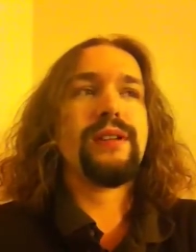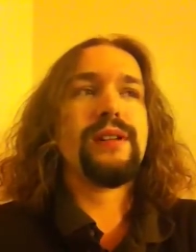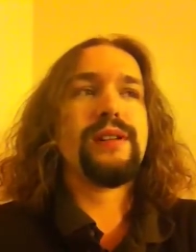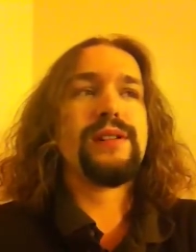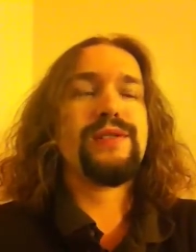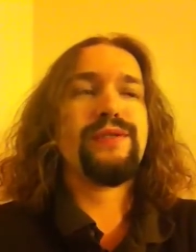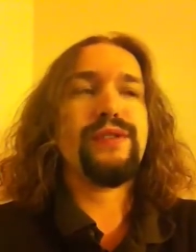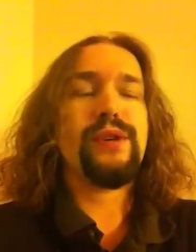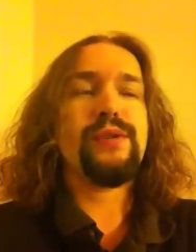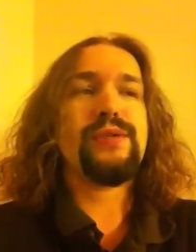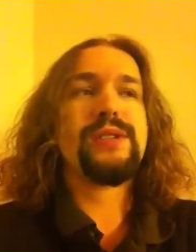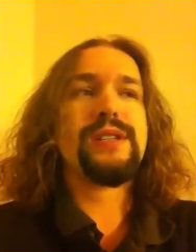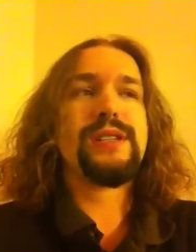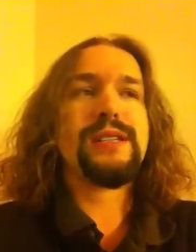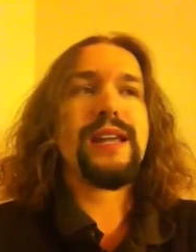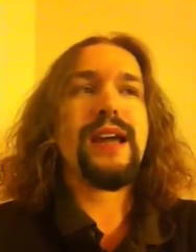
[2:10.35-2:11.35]
is
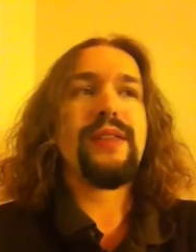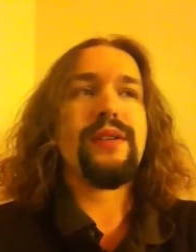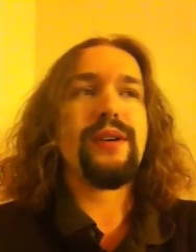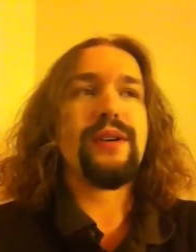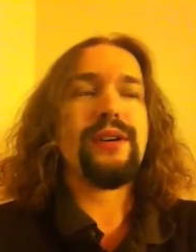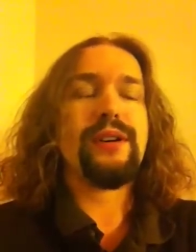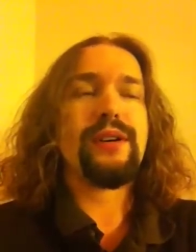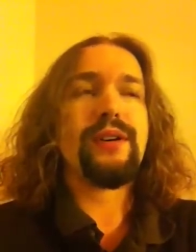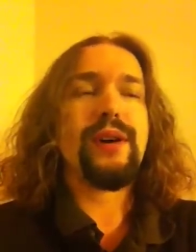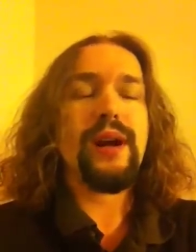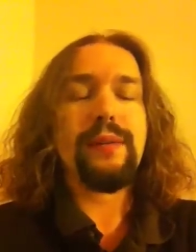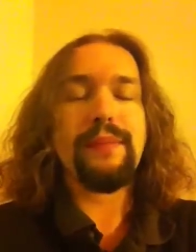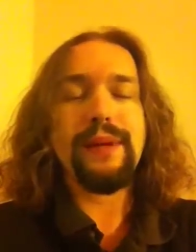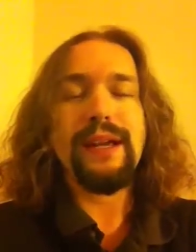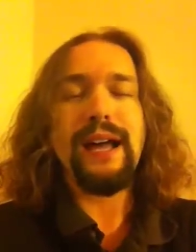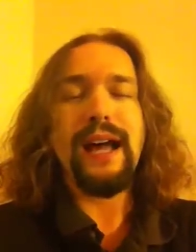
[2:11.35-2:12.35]
fused together under
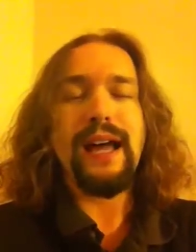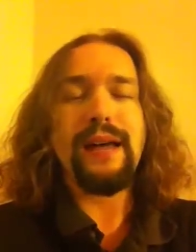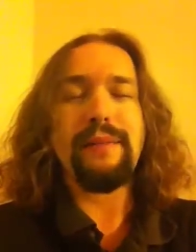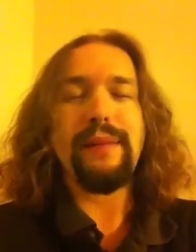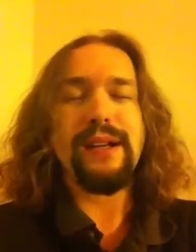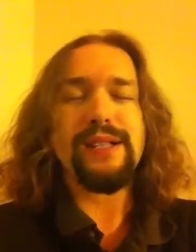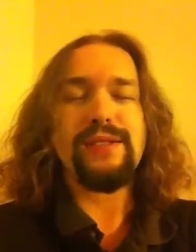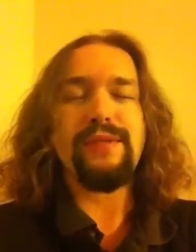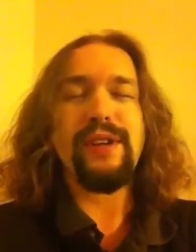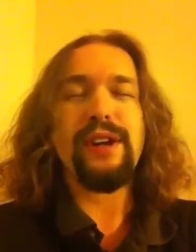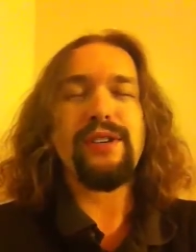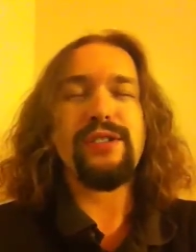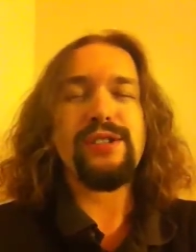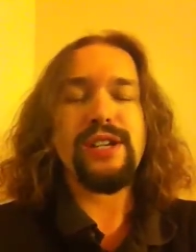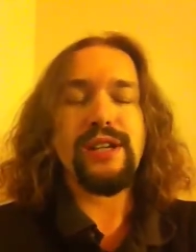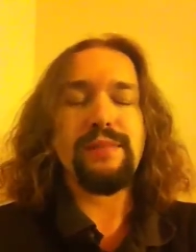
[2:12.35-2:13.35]
incredibly high amounts of
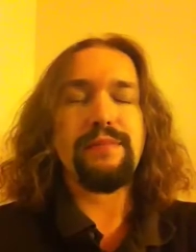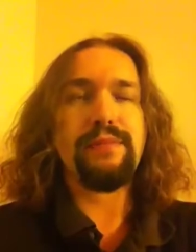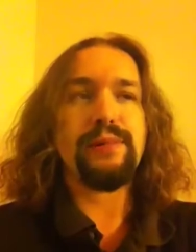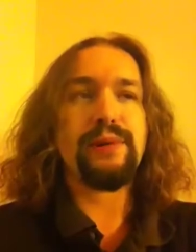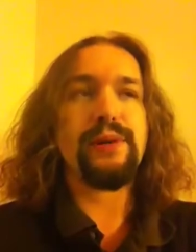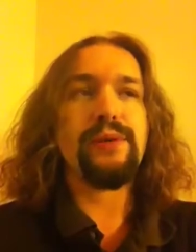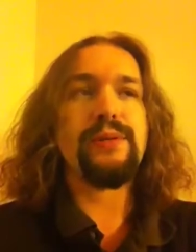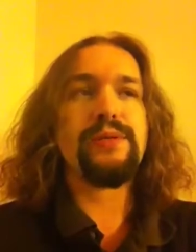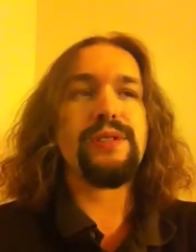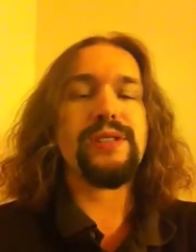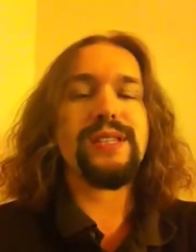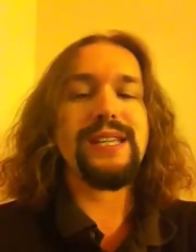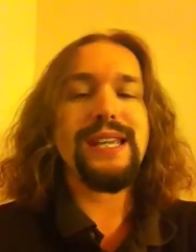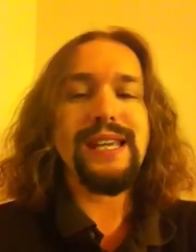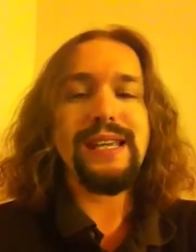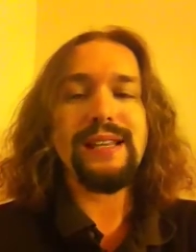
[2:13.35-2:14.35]
energy, it produces
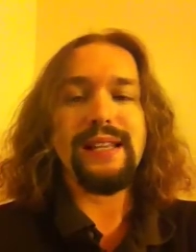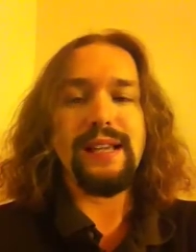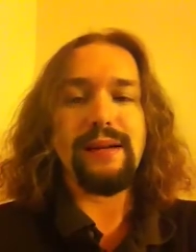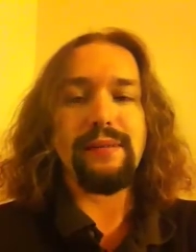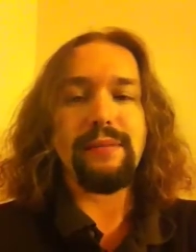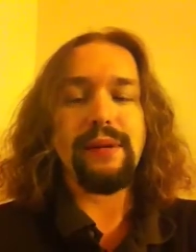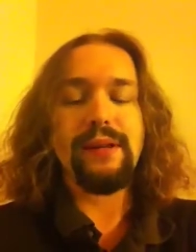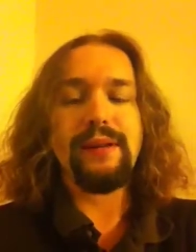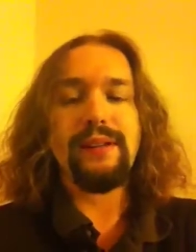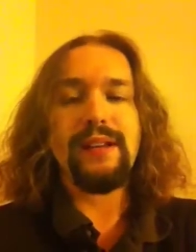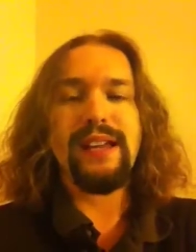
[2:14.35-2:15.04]
helium